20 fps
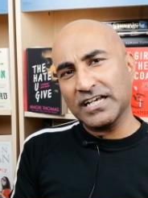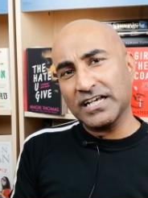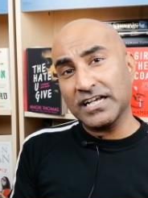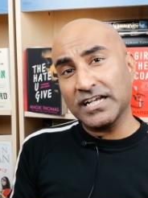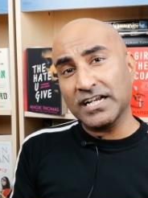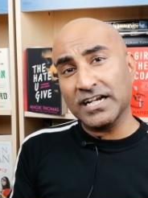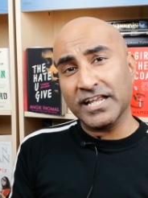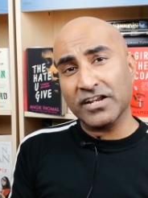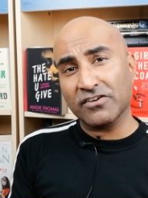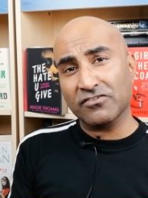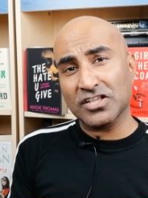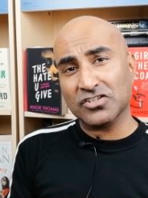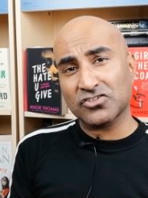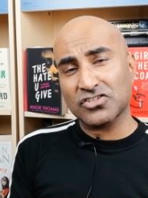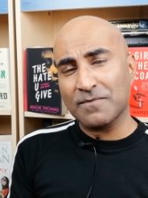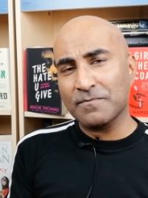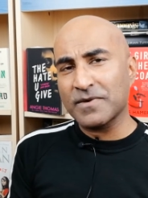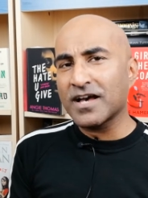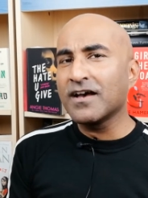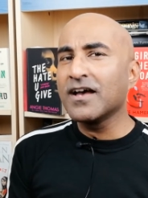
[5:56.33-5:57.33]
earlier in the
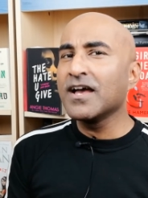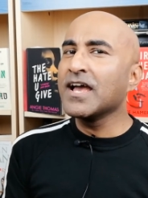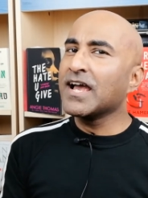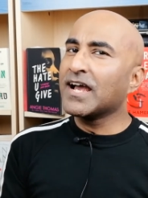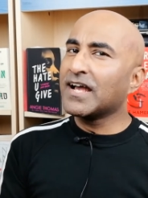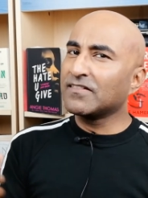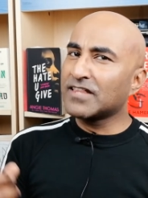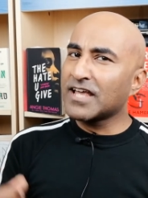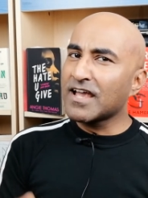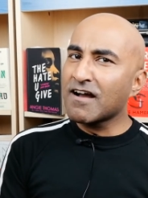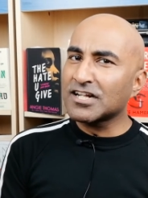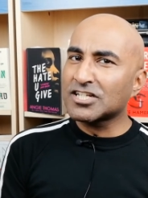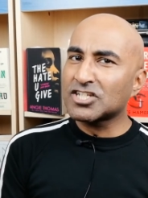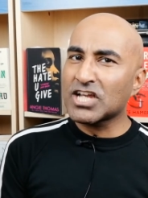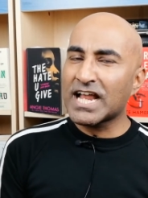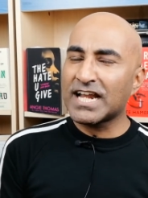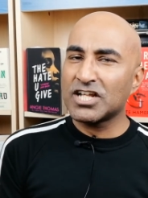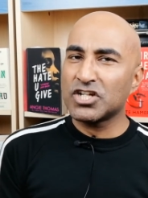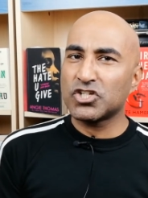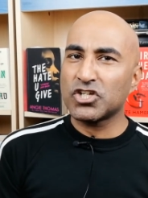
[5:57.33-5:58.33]
summer, and they are
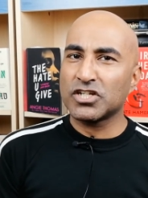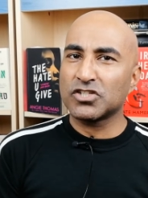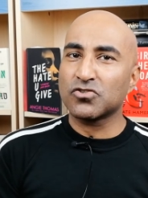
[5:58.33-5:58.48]
challenging.